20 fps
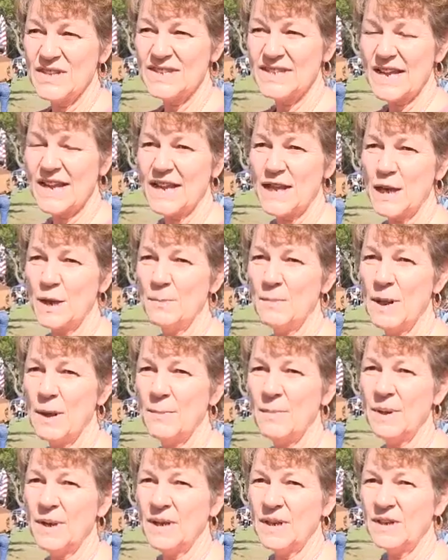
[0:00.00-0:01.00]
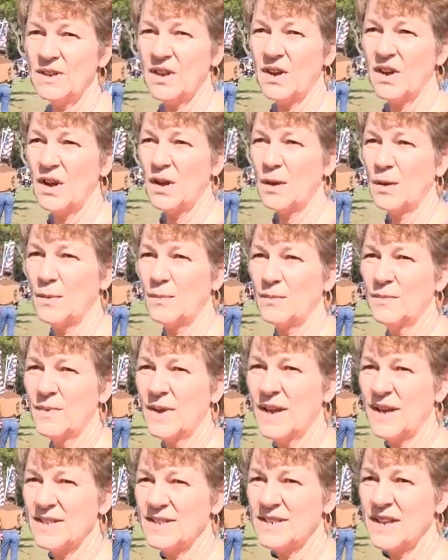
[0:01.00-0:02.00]
The Second Amendment
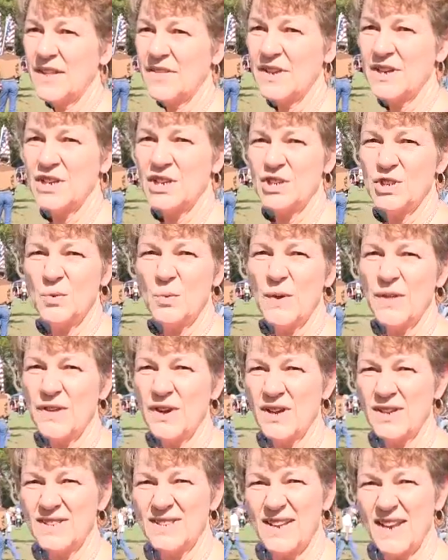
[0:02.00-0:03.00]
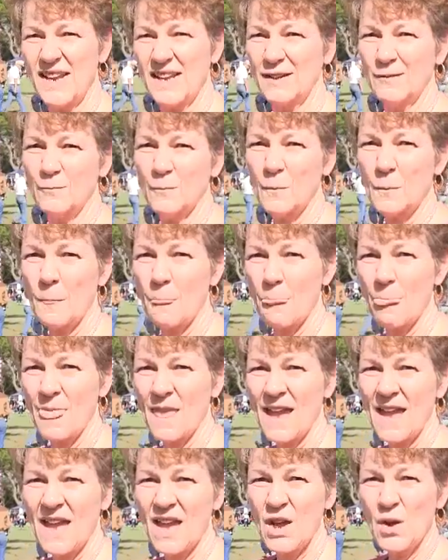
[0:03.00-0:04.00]
has nothing to do with hunting.
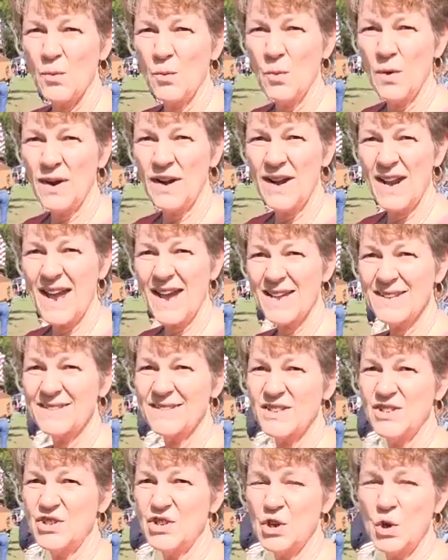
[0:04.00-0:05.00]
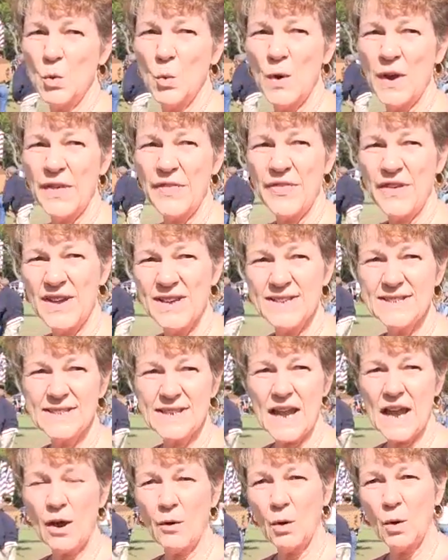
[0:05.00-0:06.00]
What it has to do with is
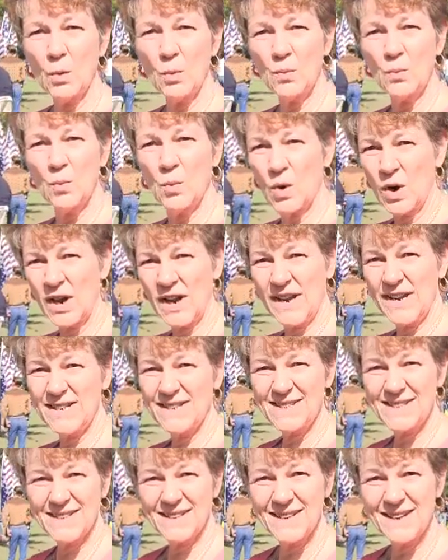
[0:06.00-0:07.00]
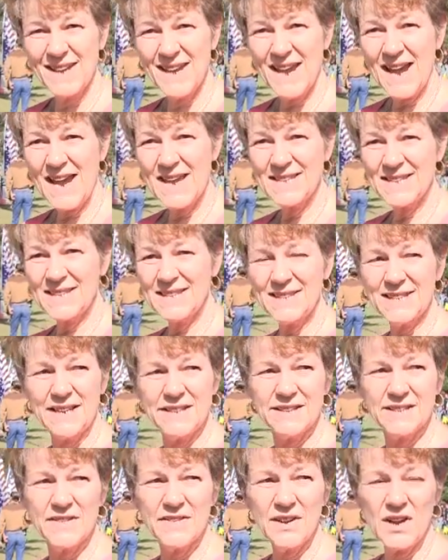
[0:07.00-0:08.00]
our right, as it
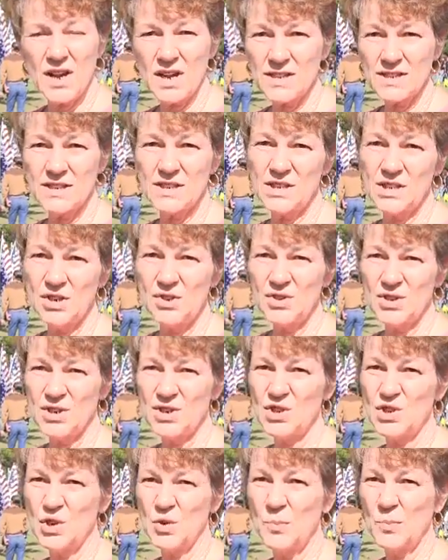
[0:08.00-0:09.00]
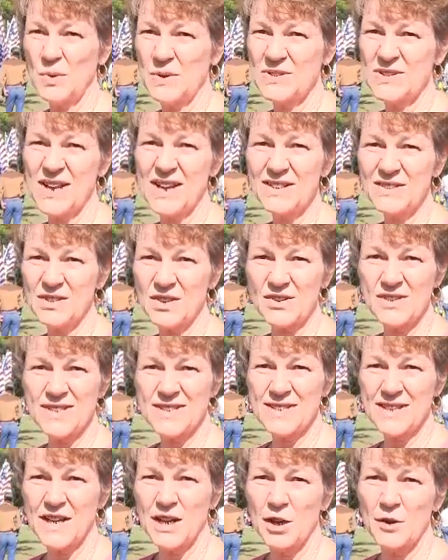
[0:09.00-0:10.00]
says in the Constitution, to protect
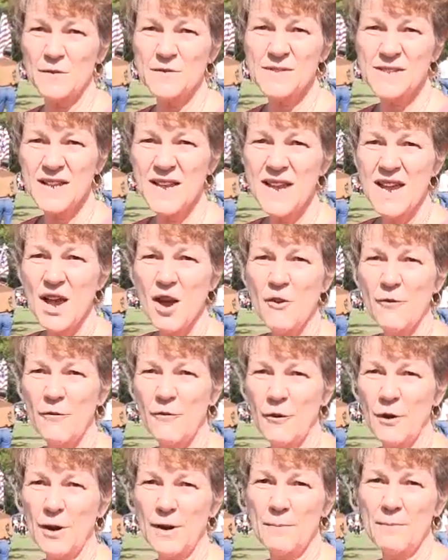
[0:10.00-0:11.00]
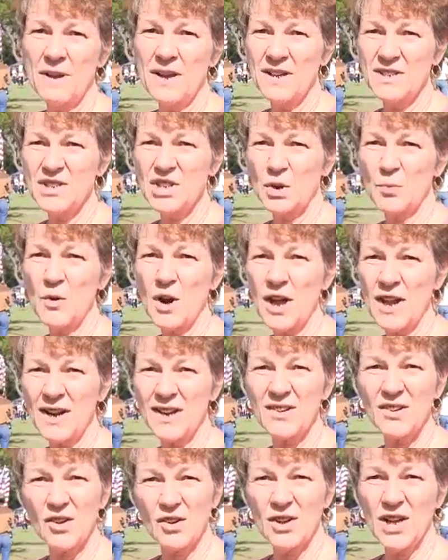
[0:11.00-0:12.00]
ourselves from a
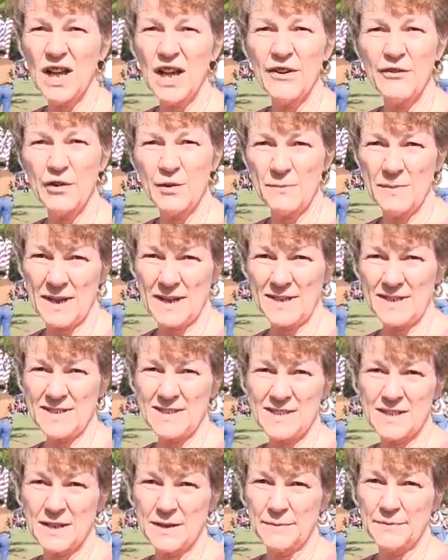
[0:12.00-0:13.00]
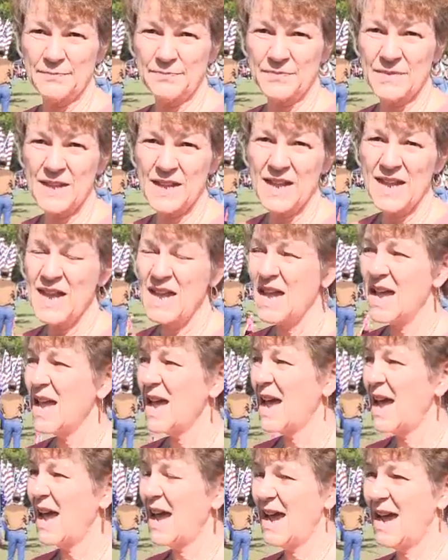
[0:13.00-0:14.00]
tyrannical government.
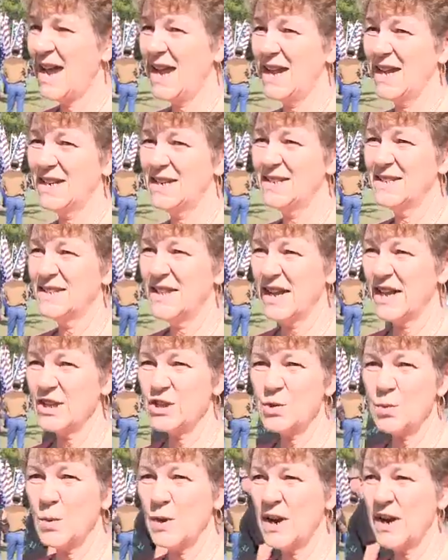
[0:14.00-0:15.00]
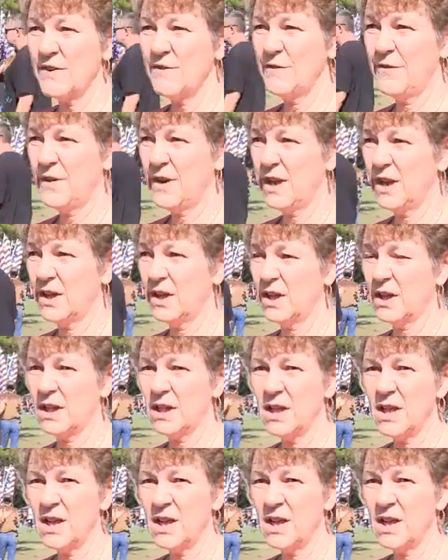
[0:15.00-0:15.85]
And that's what I feel,